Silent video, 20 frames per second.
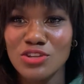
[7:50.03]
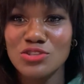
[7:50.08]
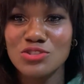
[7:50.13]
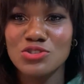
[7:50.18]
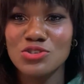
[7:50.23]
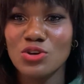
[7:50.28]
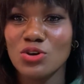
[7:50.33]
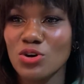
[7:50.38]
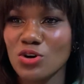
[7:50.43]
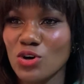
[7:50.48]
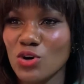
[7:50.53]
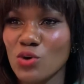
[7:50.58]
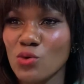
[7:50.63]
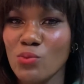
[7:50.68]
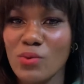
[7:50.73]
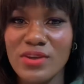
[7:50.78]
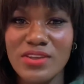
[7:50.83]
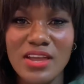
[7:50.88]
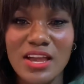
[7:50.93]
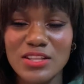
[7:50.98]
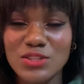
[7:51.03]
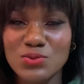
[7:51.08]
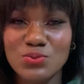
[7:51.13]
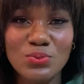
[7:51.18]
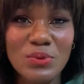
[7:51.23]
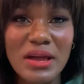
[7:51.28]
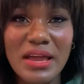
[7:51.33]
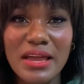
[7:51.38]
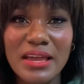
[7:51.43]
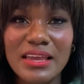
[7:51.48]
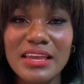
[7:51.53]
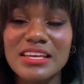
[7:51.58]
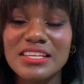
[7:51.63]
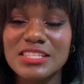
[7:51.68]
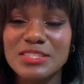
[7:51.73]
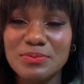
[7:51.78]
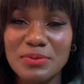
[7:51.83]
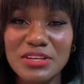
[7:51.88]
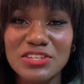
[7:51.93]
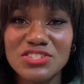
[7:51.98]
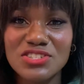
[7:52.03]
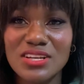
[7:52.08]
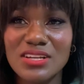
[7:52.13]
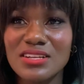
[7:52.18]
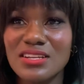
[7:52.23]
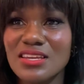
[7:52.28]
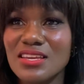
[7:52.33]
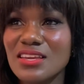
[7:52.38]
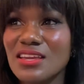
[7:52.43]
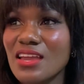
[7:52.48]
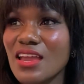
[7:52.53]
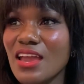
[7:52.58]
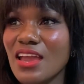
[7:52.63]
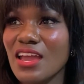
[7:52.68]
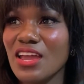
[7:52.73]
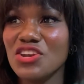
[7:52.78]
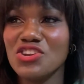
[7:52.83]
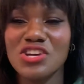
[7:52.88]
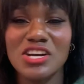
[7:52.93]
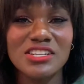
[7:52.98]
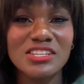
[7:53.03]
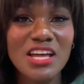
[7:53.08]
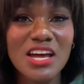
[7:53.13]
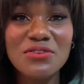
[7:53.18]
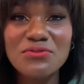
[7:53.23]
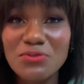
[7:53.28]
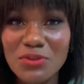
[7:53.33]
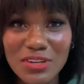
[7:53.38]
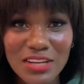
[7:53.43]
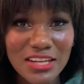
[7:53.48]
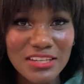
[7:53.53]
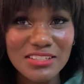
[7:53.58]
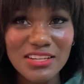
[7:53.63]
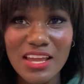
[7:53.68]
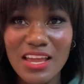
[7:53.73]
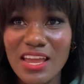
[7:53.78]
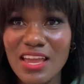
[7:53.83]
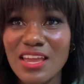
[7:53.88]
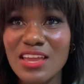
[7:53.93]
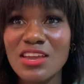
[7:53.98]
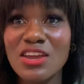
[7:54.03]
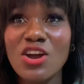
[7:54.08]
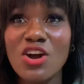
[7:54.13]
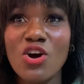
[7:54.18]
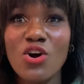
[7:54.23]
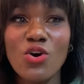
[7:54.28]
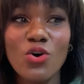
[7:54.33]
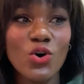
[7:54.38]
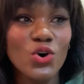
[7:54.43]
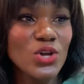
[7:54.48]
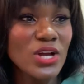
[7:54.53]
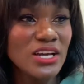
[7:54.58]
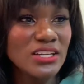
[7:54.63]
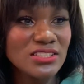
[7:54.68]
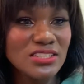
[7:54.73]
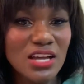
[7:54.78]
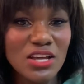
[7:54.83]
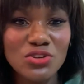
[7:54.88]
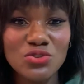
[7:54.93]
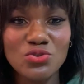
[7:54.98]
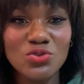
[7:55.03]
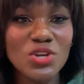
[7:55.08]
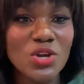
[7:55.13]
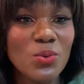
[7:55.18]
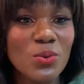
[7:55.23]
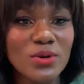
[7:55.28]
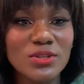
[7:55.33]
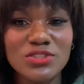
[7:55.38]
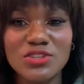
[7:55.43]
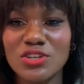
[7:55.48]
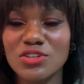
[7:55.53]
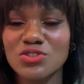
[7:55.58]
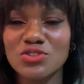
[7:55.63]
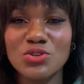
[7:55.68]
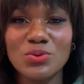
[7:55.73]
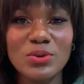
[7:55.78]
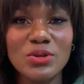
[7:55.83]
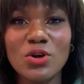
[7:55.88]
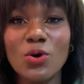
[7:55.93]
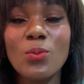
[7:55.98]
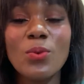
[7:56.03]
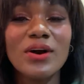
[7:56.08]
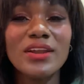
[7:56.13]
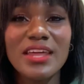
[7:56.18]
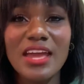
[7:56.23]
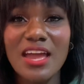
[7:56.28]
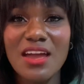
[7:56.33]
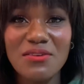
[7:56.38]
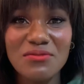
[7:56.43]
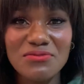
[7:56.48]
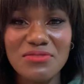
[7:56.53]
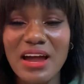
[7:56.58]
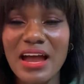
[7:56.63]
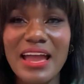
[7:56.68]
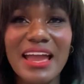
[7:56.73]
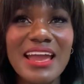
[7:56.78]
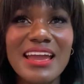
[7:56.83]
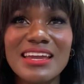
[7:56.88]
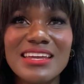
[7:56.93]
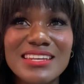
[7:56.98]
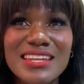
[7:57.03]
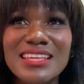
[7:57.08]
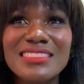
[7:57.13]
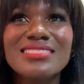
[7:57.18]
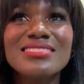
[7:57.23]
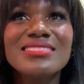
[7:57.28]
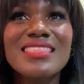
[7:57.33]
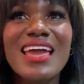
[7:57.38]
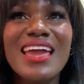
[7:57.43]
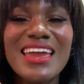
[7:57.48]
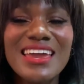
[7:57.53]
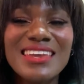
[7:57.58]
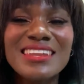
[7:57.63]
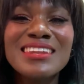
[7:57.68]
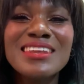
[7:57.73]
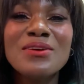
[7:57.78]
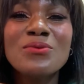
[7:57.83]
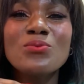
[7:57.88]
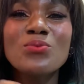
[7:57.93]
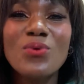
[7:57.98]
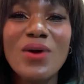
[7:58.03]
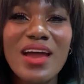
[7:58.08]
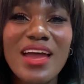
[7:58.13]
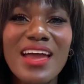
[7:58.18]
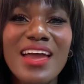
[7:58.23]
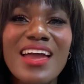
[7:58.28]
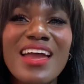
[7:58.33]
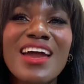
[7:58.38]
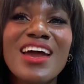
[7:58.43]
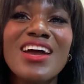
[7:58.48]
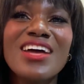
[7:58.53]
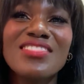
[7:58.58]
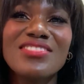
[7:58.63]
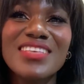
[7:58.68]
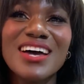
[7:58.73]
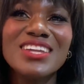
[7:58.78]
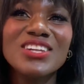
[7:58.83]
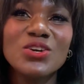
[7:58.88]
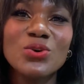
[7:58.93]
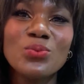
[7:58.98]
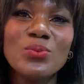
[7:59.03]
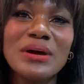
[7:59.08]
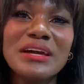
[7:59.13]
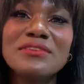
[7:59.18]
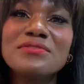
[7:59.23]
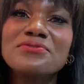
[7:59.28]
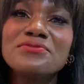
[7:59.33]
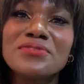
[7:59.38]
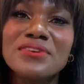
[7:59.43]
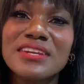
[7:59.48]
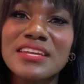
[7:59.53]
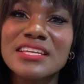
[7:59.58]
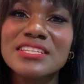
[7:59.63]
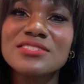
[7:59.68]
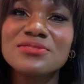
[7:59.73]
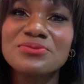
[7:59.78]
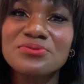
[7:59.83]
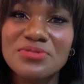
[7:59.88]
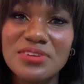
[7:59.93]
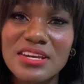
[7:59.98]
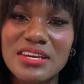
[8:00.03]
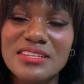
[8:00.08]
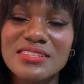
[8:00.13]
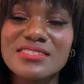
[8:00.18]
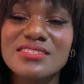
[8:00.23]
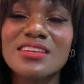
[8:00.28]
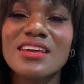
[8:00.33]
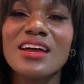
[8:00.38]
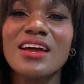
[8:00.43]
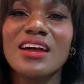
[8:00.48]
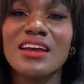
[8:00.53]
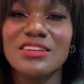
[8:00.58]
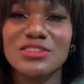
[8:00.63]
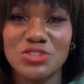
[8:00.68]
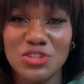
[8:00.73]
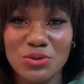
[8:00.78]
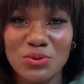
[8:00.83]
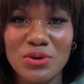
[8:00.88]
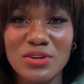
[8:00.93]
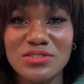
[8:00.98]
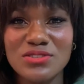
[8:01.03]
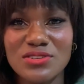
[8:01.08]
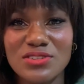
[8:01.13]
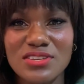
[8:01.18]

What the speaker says: So when you're at work, especially, and you're done for the day, or you're done doing what you're doing, or whatever, anywhere that the word finish fits, you're going to